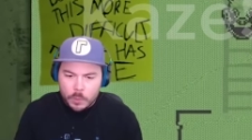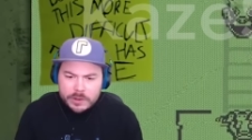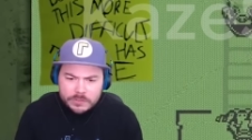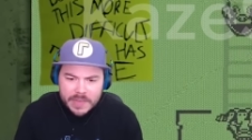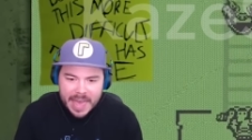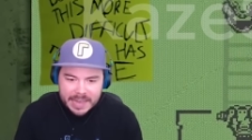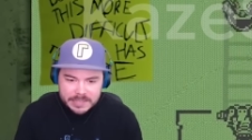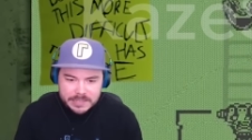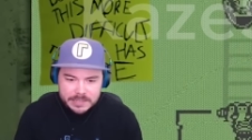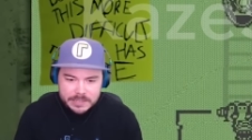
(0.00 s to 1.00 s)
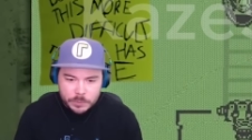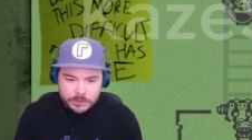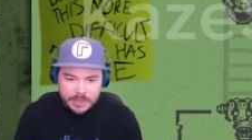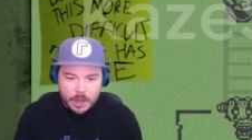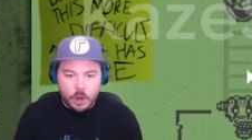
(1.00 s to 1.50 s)
What is that? What is
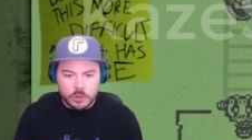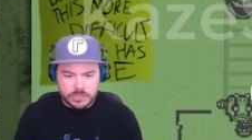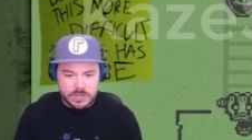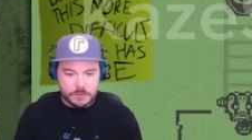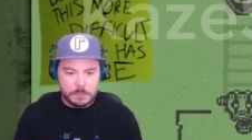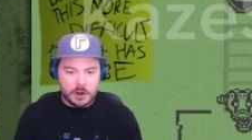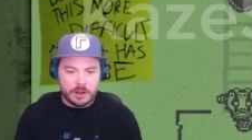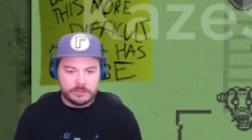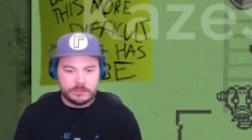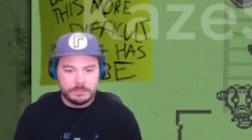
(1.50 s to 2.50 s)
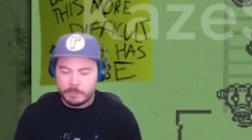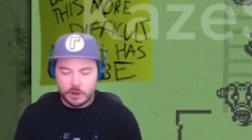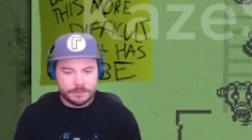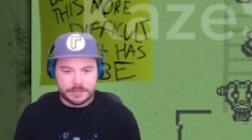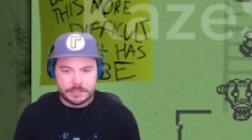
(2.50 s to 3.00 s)
that? Oh, just different parts?
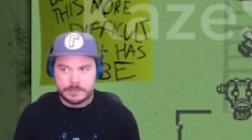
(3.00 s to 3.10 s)
Perfect.